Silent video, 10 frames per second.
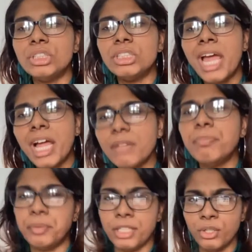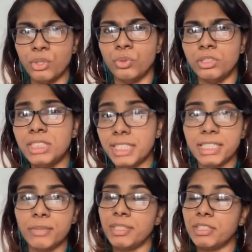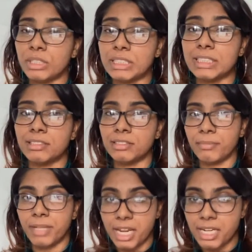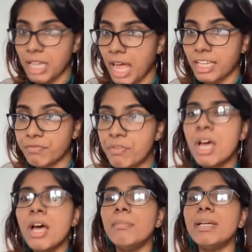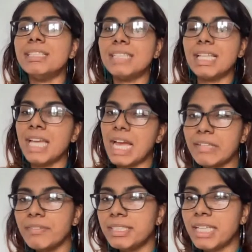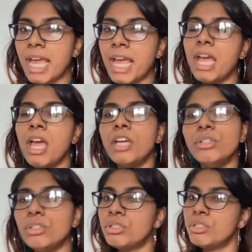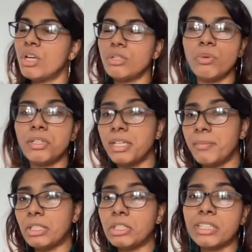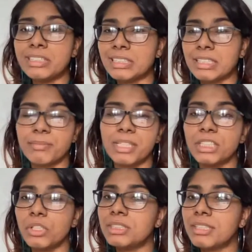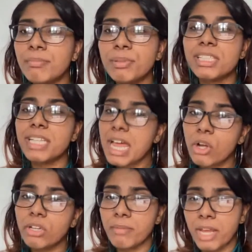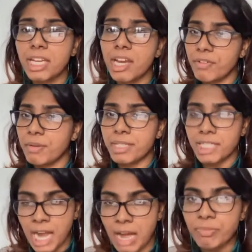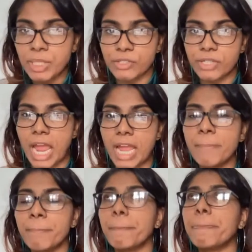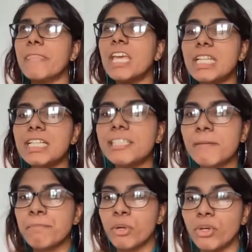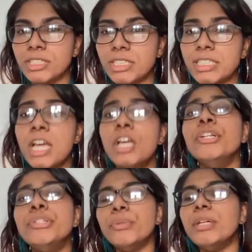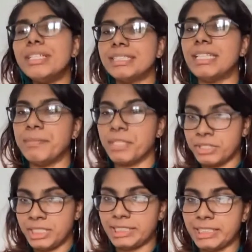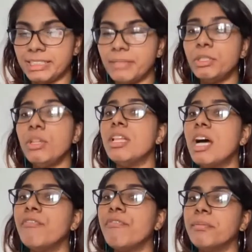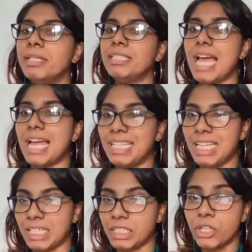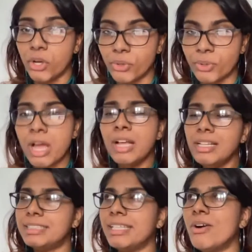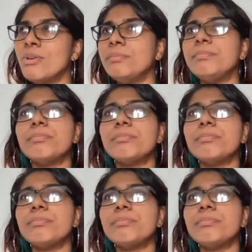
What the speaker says: help you deal with criticism in life. Because at the end of the day, you should not worry about criticism, because you simply cannot make everybody happy, okay? It is important to accept criticism, to learn from it, and let go. So,